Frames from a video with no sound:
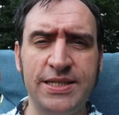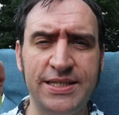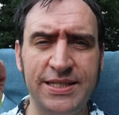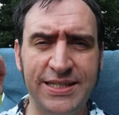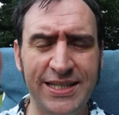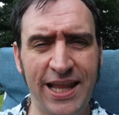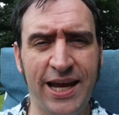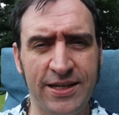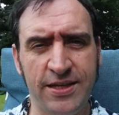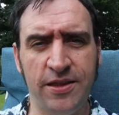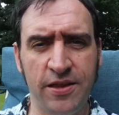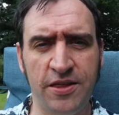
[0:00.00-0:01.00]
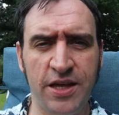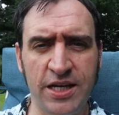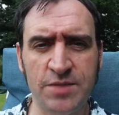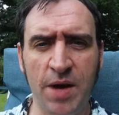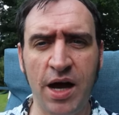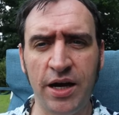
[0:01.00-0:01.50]
to select the
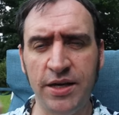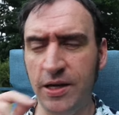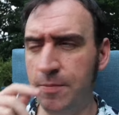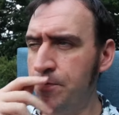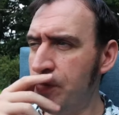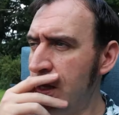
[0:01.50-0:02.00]
things behind it.